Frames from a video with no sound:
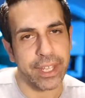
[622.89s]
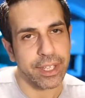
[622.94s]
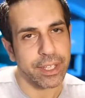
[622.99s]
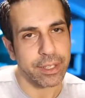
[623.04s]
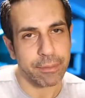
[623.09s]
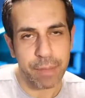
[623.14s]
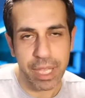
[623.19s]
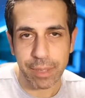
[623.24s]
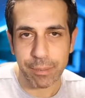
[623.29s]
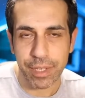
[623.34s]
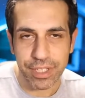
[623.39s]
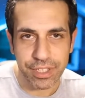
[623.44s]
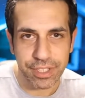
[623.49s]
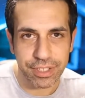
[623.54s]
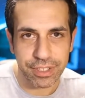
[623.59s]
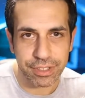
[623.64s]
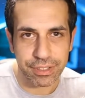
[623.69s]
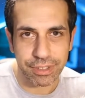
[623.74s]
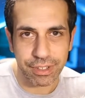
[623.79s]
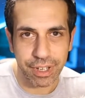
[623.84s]
Maybe
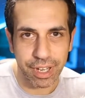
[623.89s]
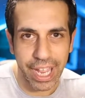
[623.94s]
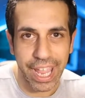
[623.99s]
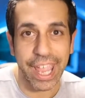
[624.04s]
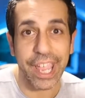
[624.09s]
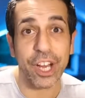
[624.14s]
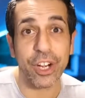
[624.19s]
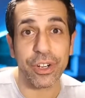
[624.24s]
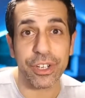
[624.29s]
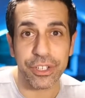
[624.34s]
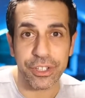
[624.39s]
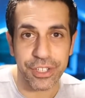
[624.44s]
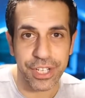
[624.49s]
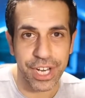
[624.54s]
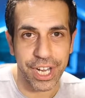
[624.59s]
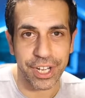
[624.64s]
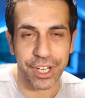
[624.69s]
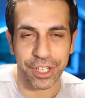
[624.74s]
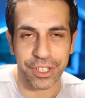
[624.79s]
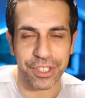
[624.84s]
it's a hair
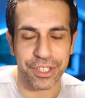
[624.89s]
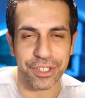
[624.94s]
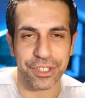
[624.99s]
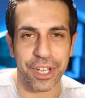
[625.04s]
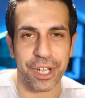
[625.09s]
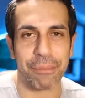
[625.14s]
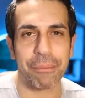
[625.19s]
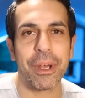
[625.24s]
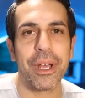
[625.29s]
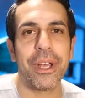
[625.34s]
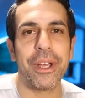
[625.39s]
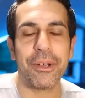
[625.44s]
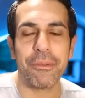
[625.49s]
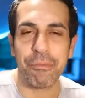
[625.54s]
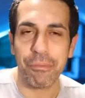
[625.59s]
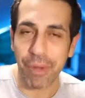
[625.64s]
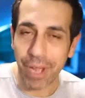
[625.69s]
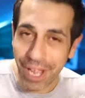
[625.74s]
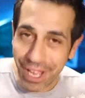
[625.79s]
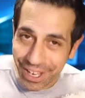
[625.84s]
entertaining to some.
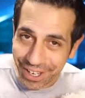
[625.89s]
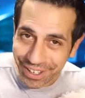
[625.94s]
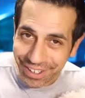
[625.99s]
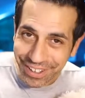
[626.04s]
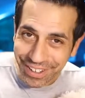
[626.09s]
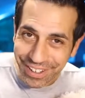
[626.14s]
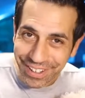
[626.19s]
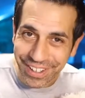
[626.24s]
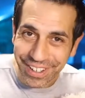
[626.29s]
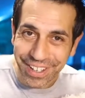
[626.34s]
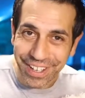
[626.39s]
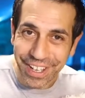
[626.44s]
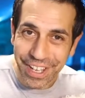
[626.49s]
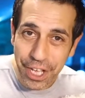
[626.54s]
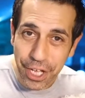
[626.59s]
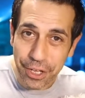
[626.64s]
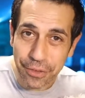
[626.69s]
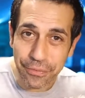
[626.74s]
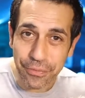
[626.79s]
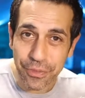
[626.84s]
But
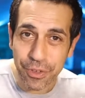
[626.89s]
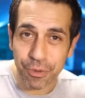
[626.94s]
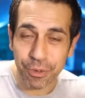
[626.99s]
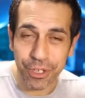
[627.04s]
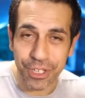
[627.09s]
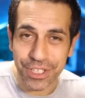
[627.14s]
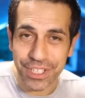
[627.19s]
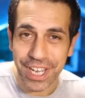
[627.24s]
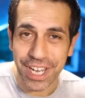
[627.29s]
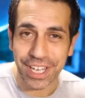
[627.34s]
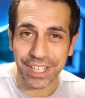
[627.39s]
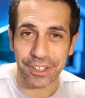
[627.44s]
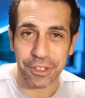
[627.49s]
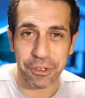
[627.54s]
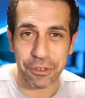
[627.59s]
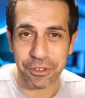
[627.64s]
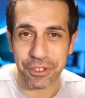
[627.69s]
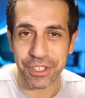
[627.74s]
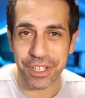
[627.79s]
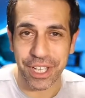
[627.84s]
if you were to take
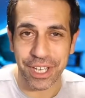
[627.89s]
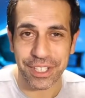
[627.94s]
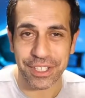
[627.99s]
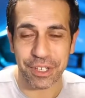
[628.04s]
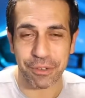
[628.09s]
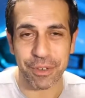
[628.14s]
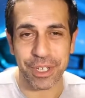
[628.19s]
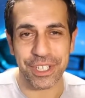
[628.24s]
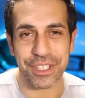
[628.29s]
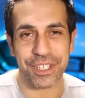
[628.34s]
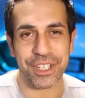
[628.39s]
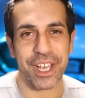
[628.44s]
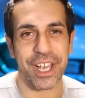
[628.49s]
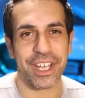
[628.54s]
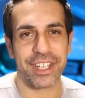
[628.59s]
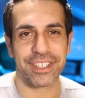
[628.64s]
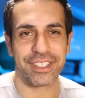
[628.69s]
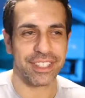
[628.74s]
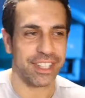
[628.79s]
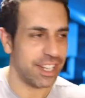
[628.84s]
those things that we
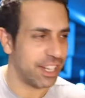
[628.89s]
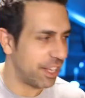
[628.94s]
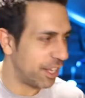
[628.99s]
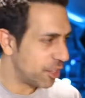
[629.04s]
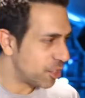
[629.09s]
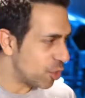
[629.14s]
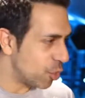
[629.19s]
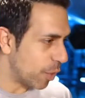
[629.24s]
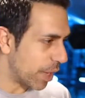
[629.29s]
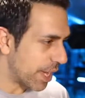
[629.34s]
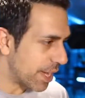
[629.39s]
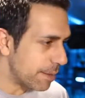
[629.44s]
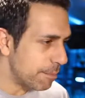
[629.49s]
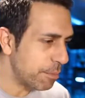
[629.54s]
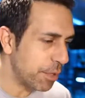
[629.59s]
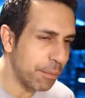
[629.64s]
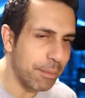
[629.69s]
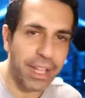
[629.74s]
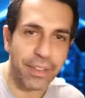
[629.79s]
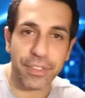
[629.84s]
discuss, you
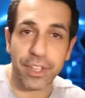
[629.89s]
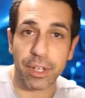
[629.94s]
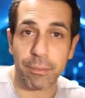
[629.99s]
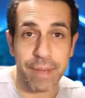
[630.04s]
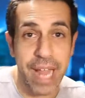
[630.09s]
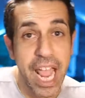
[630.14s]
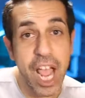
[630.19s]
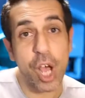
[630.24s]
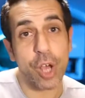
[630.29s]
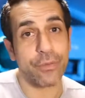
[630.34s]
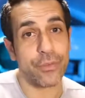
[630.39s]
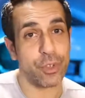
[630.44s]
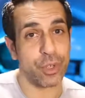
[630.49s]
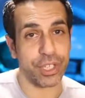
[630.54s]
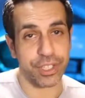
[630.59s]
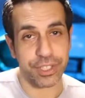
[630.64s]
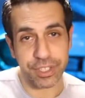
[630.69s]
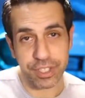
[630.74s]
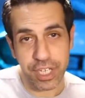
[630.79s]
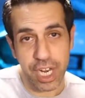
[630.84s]
implement them. Now, if you
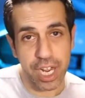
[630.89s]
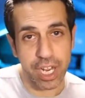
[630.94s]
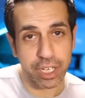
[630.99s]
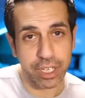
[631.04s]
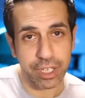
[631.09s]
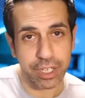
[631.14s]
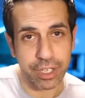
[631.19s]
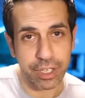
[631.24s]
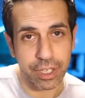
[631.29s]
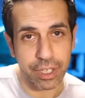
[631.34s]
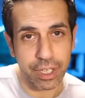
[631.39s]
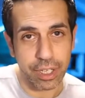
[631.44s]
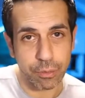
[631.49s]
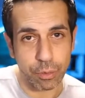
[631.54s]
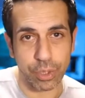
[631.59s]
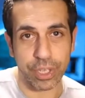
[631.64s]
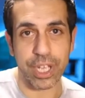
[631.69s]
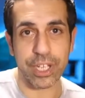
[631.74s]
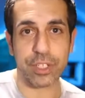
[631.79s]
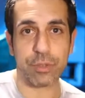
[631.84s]
get stuck,
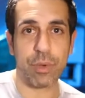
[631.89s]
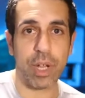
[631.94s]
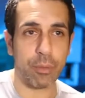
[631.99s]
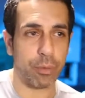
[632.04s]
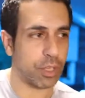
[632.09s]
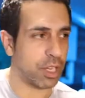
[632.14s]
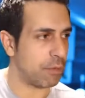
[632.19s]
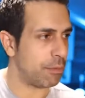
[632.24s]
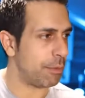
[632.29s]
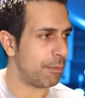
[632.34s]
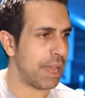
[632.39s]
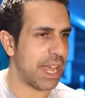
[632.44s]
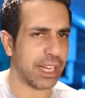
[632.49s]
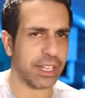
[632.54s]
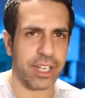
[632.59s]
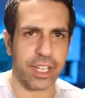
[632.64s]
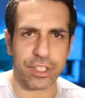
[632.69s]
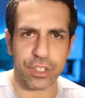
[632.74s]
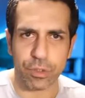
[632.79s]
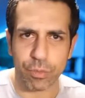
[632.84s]
well, guess what? We're coming
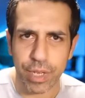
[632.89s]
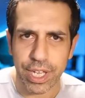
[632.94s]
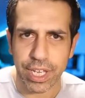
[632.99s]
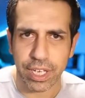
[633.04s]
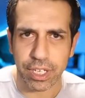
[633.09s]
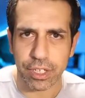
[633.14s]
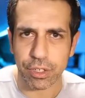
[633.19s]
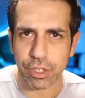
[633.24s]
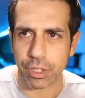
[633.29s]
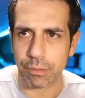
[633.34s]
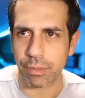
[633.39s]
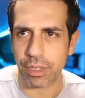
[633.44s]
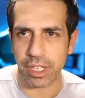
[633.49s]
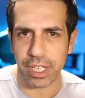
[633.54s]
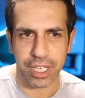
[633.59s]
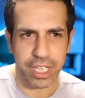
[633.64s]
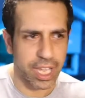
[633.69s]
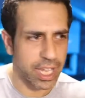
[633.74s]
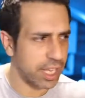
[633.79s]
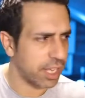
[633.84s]
back next week, and you can be
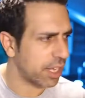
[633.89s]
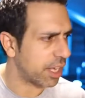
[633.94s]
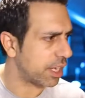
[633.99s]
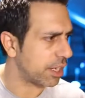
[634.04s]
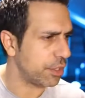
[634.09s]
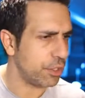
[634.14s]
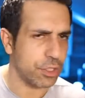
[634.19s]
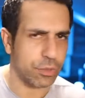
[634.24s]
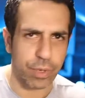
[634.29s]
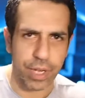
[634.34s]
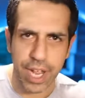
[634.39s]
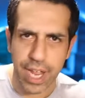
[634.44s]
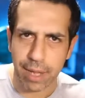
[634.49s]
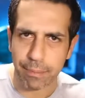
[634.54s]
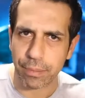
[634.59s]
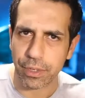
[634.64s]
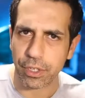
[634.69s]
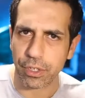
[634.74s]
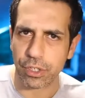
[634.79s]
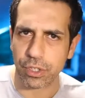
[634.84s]
like, hey, here's what
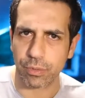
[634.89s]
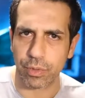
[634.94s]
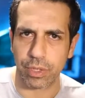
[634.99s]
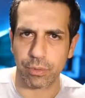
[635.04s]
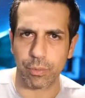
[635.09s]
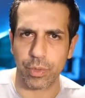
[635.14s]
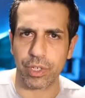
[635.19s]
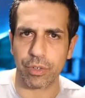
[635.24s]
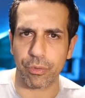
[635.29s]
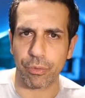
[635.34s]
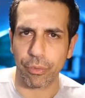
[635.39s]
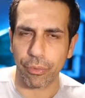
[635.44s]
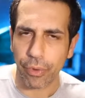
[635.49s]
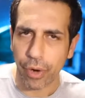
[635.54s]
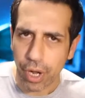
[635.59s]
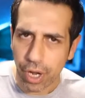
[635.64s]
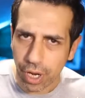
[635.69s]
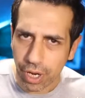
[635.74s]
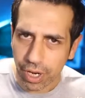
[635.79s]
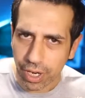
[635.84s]
happened. Here's what went
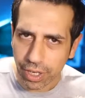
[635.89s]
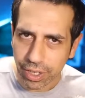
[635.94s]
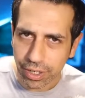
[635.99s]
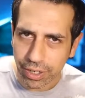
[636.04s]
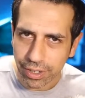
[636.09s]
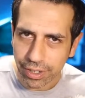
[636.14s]
wrong.